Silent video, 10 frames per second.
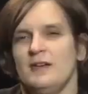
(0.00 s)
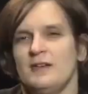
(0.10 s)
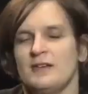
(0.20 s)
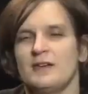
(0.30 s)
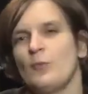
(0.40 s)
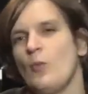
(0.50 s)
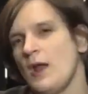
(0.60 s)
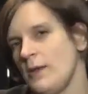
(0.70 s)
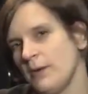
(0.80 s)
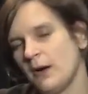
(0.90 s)
there's not
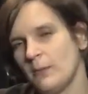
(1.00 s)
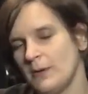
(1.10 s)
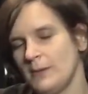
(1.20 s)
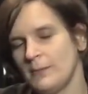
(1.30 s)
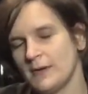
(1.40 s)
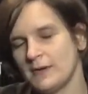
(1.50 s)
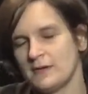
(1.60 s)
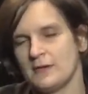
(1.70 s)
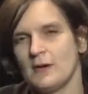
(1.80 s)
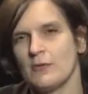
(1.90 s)
one problem,
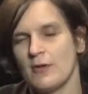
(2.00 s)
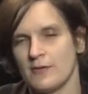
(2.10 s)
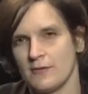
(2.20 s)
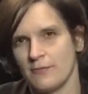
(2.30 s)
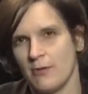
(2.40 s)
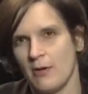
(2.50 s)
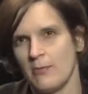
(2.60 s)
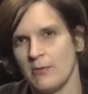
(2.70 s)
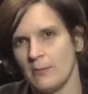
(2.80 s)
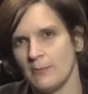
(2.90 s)
there's thousands of
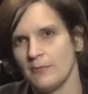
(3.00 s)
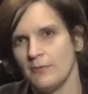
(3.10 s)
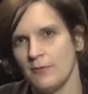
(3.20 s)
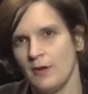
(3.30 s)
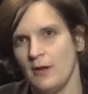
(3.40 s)
problems,